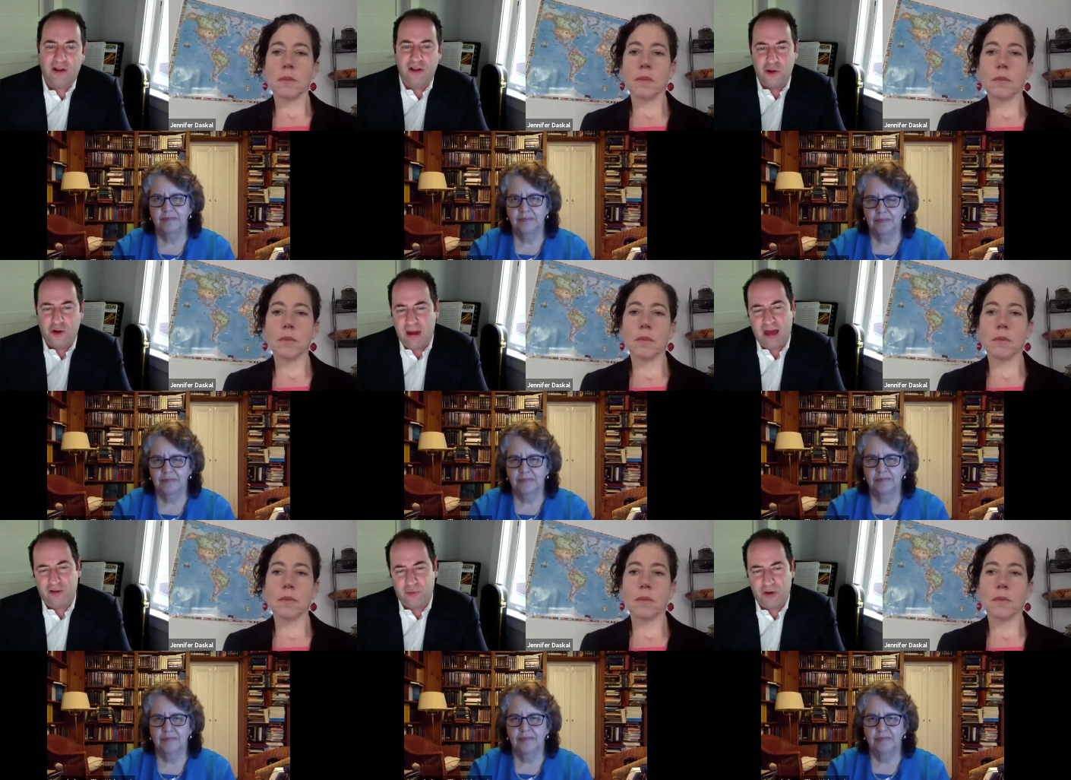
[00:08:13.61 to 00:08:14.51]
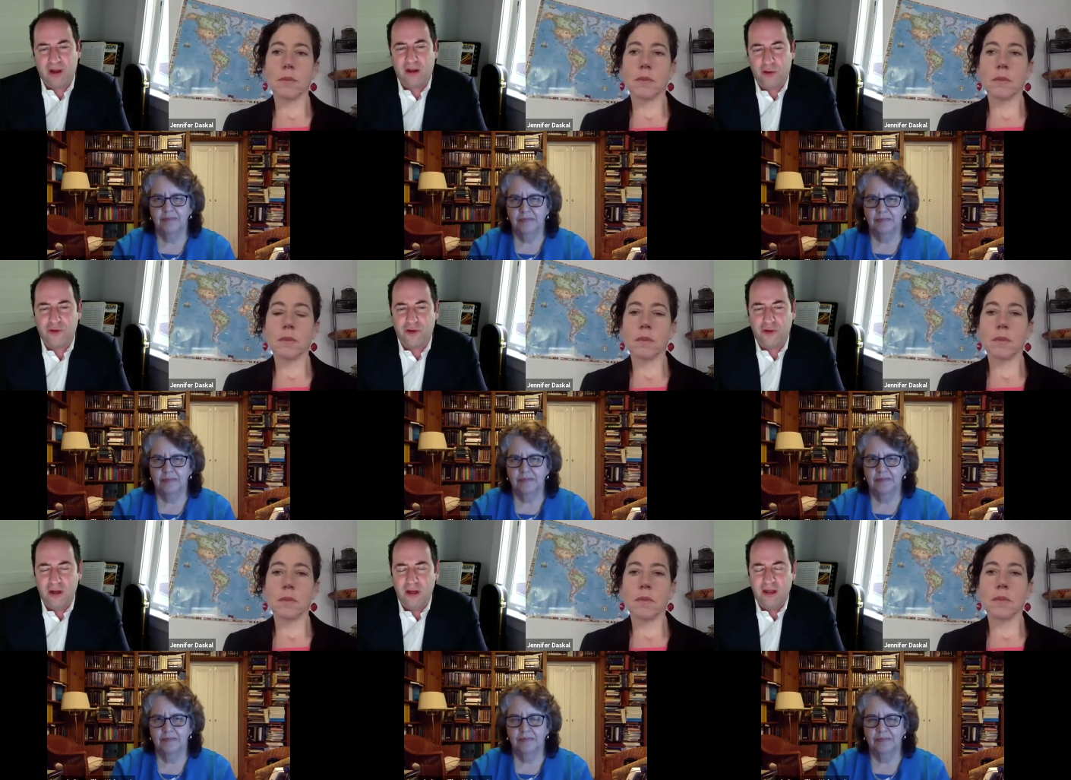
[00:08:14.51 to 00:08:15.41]
Speaker 1: and you can imagine when you get closer
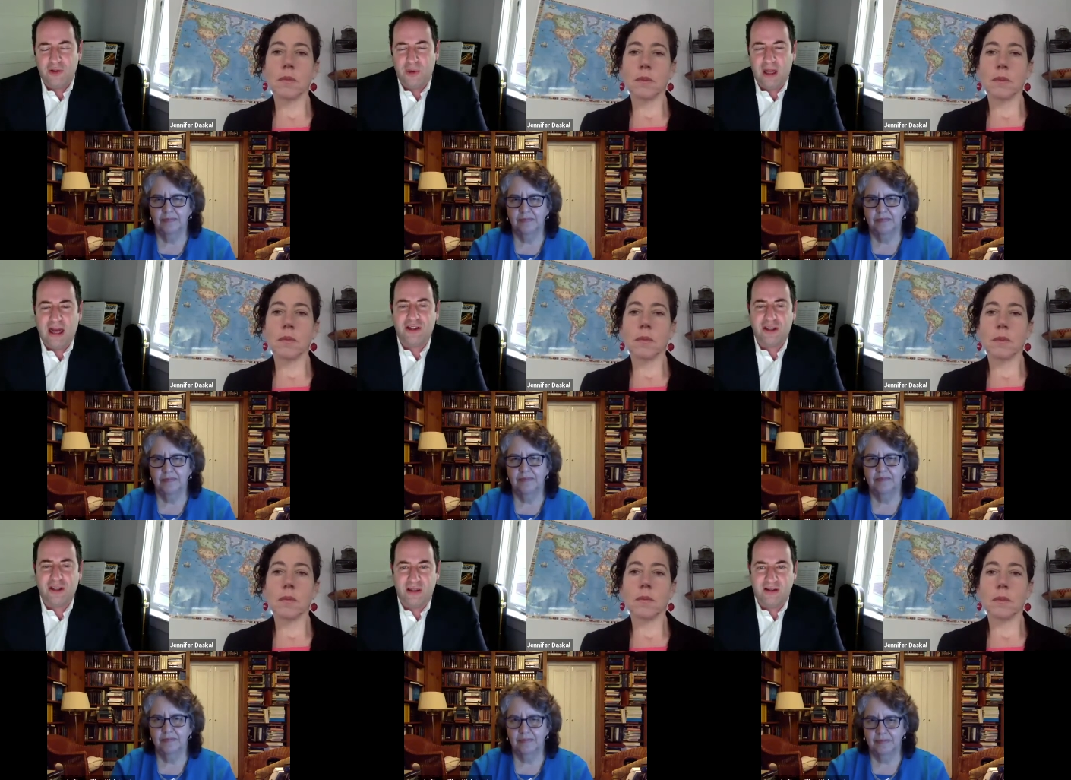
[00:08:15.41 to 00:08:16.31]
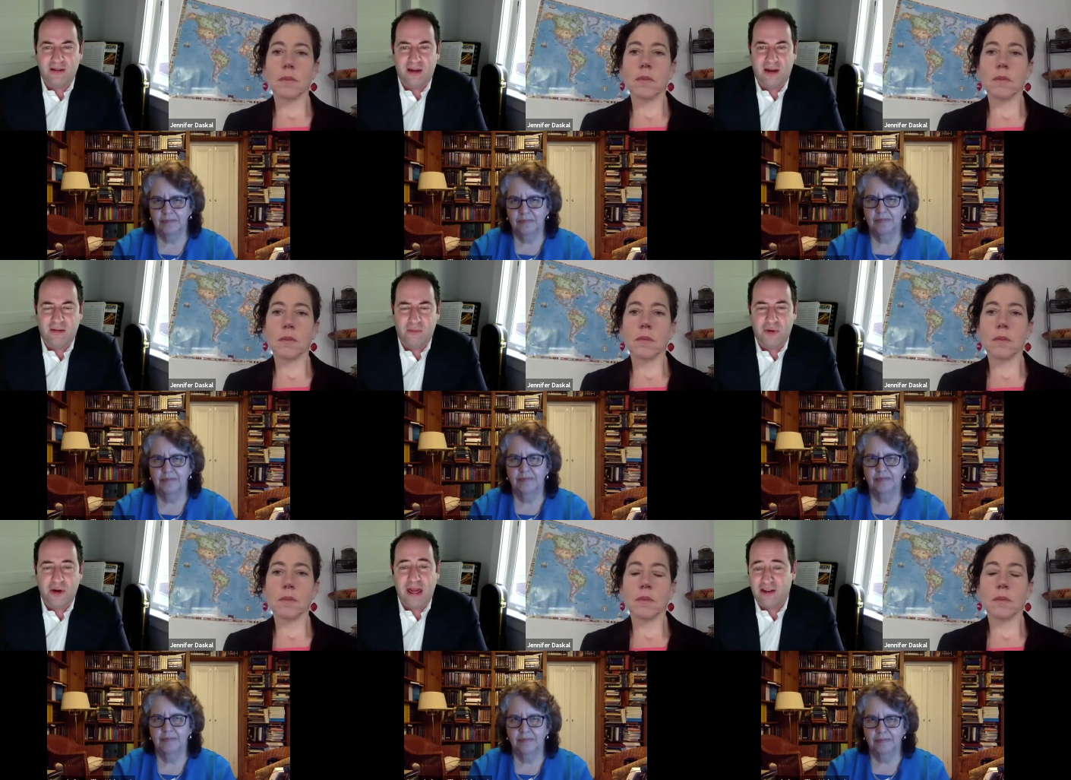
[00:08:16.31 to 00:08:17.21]
to an election, that's uh,
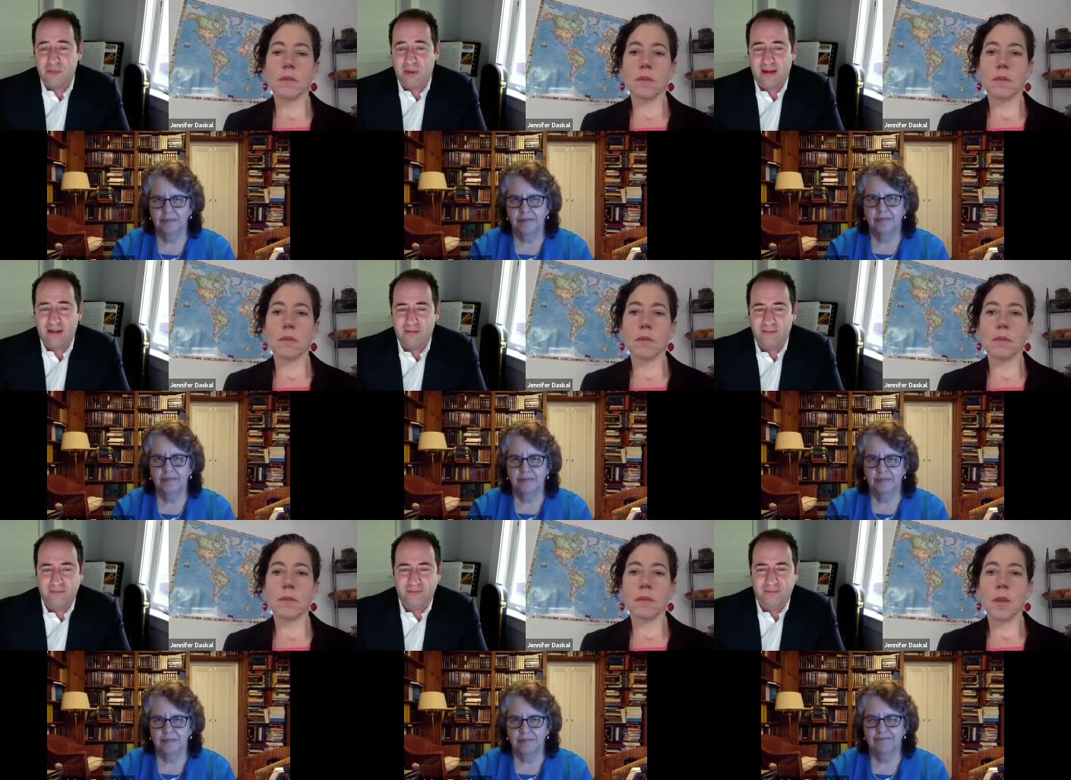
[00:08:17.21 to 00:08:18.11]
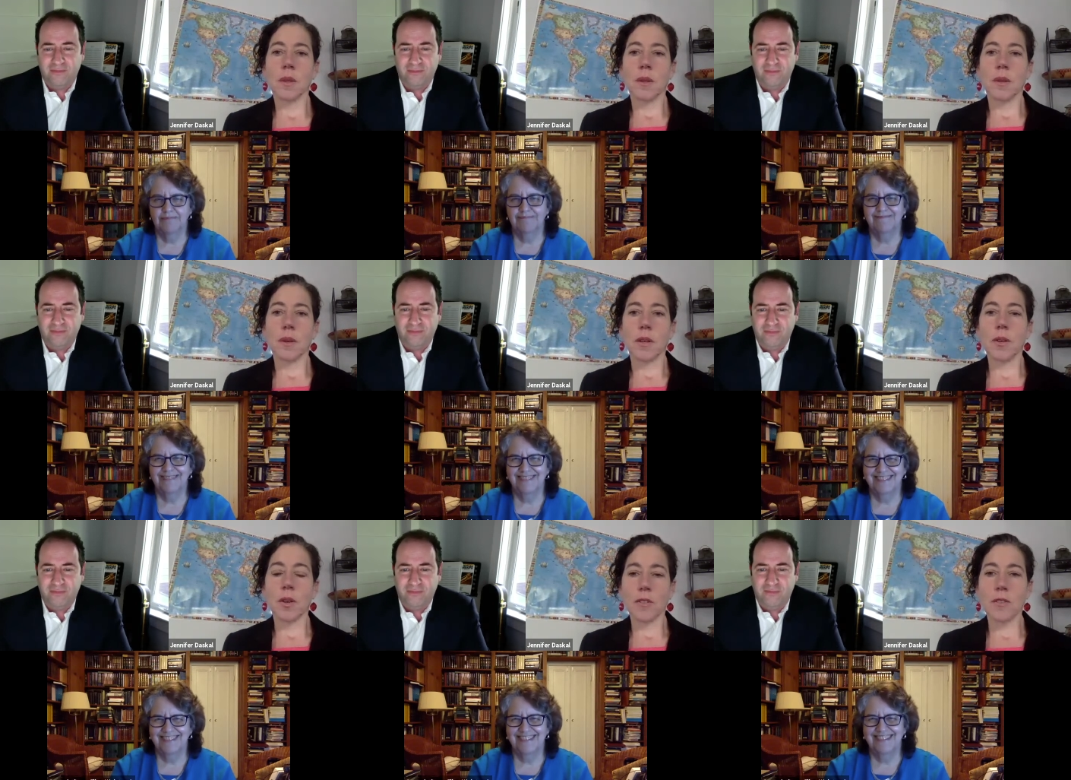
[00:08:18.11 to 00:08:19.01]
pretty action packed.
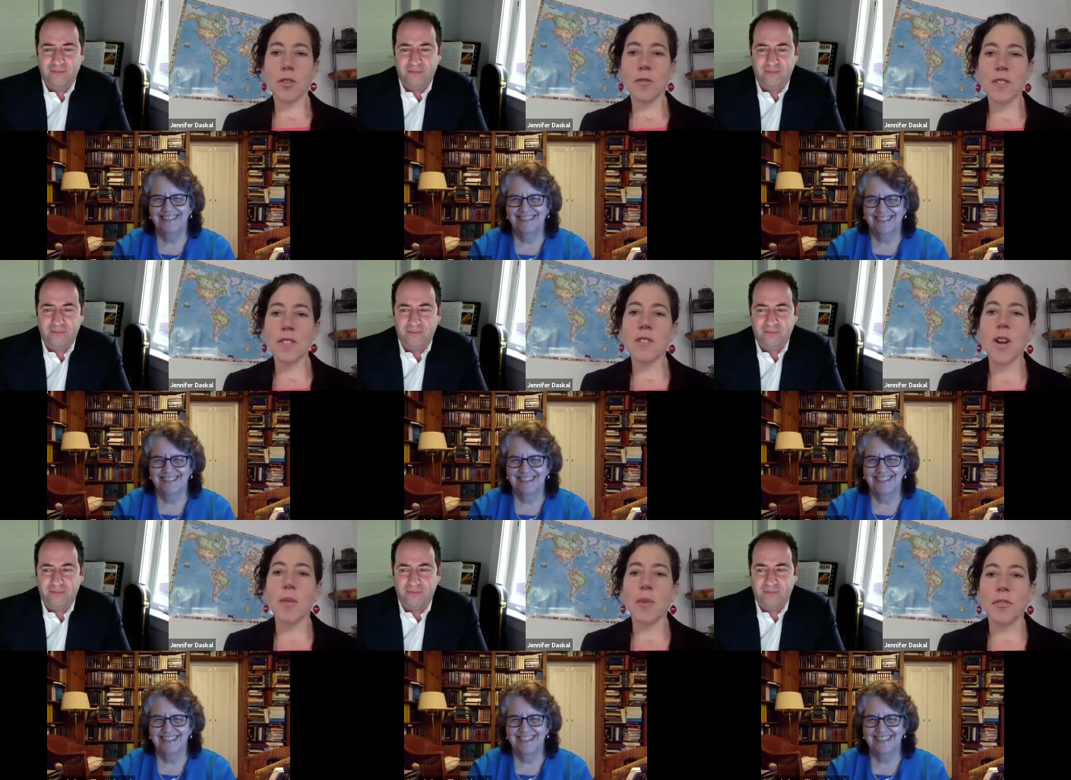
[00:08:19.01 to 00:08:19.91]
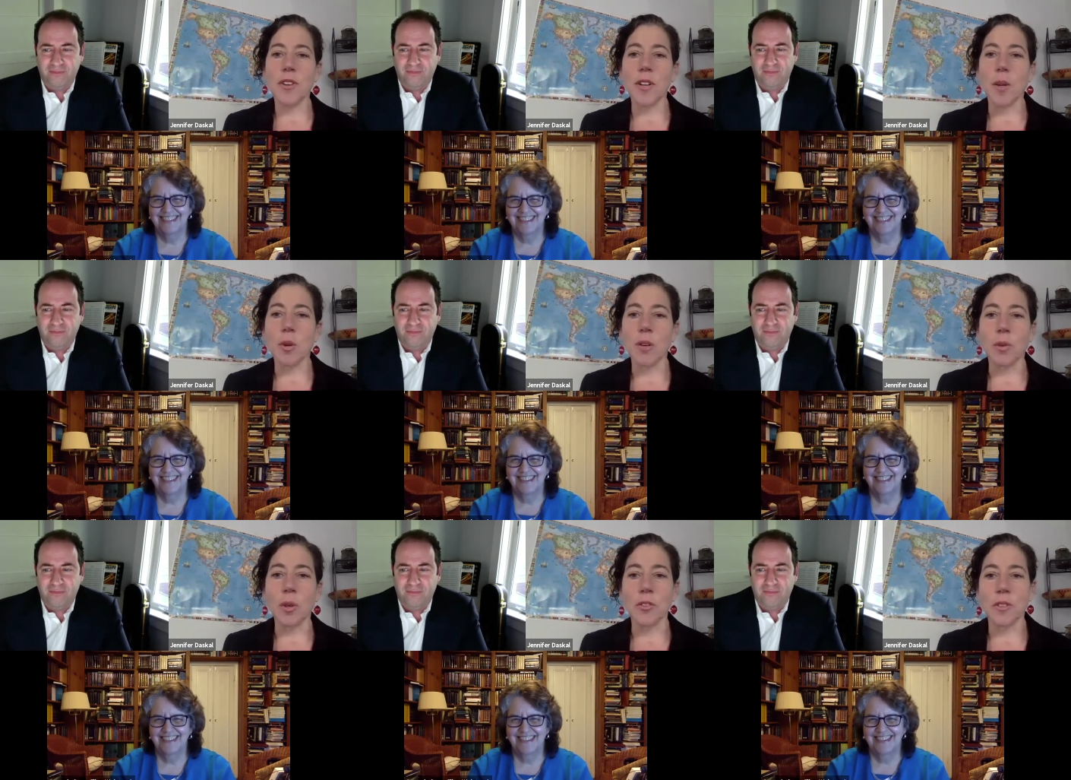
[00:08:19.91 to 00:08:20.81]
Speaker 2: Okay, so you've just described a fair number of
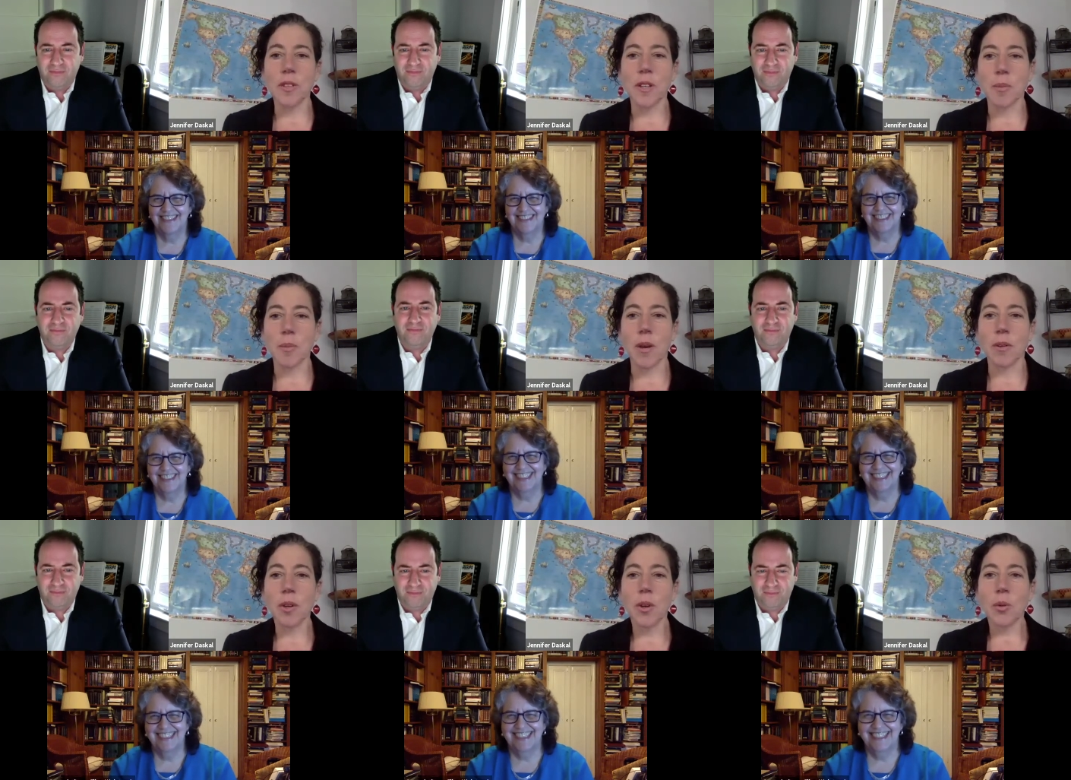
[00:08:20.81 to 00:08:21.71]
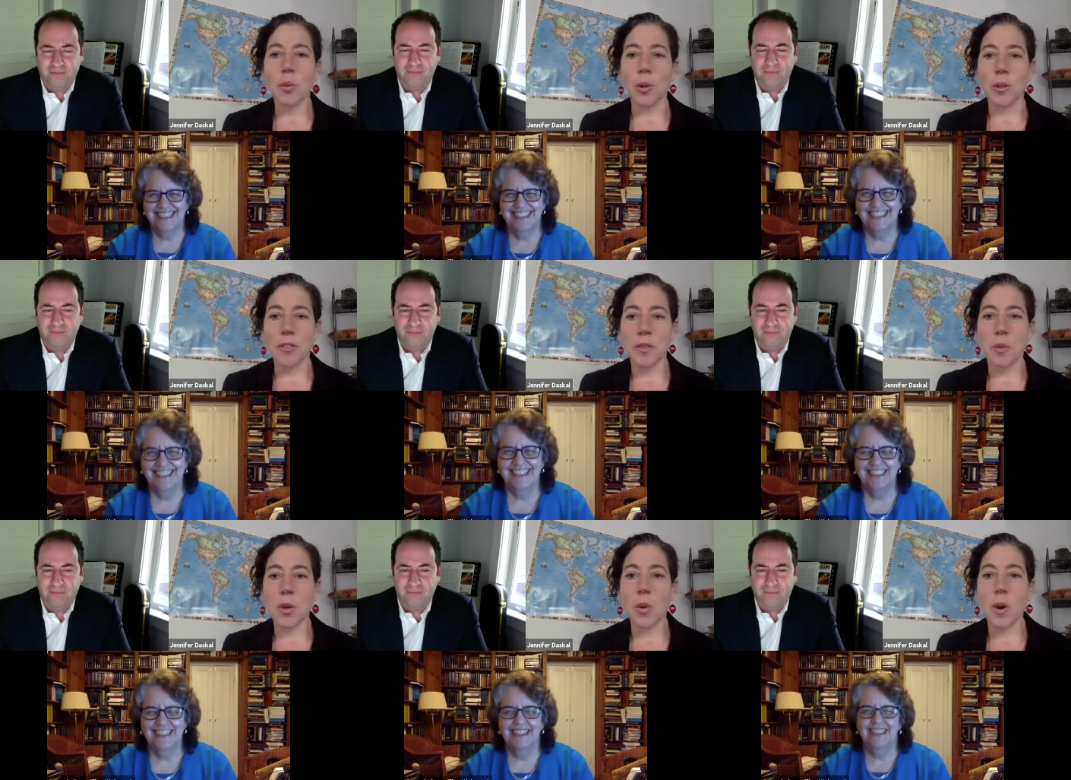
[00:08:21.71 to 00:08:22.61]
rules. You talked about rules
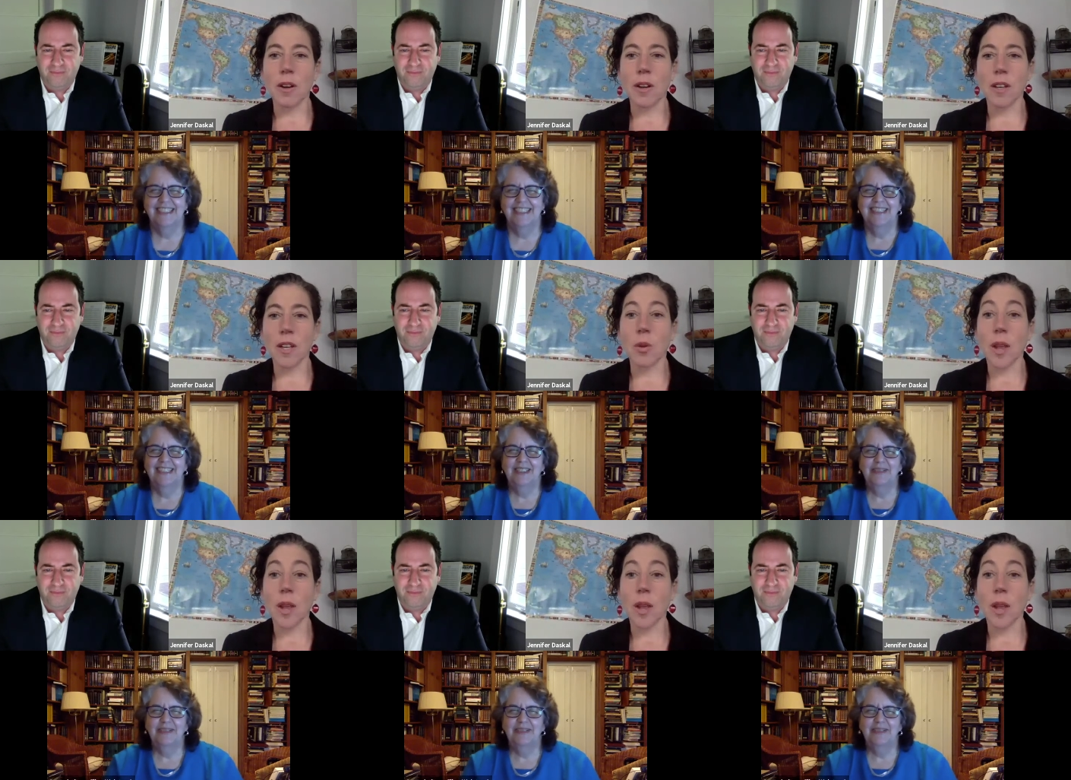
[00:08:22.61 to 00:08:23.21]
requiring equal